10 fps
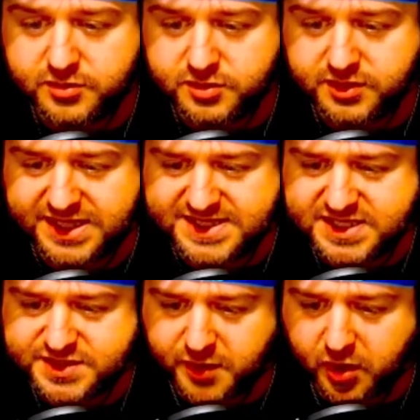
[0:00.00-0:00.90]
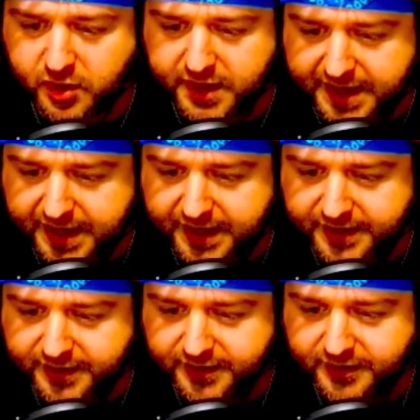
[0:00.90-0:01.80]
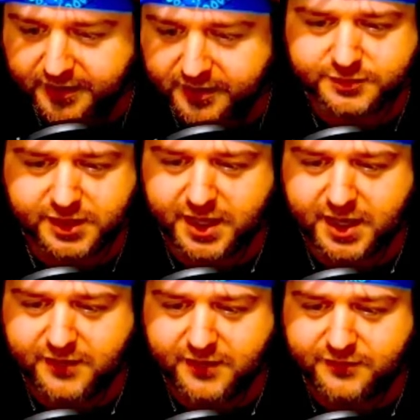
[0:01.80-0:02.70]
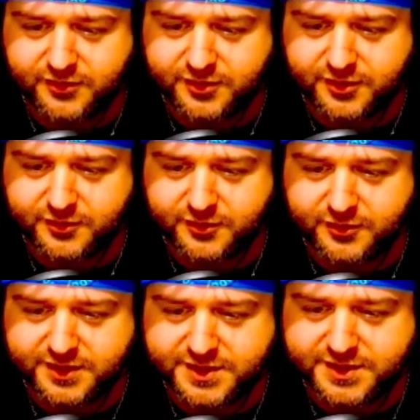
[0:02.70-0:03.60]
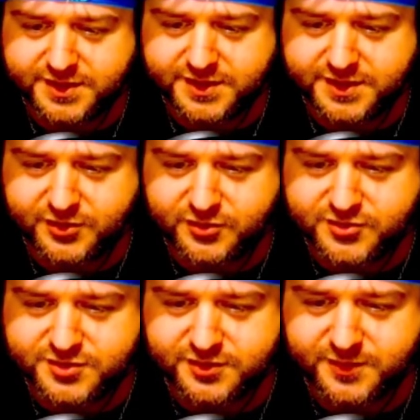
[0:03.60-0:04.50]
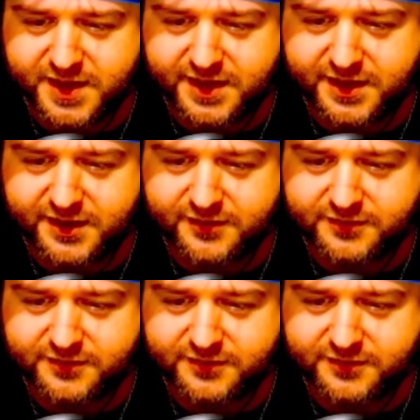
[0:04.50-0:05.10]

That's a small head. I have no clue what these little noodles are made of.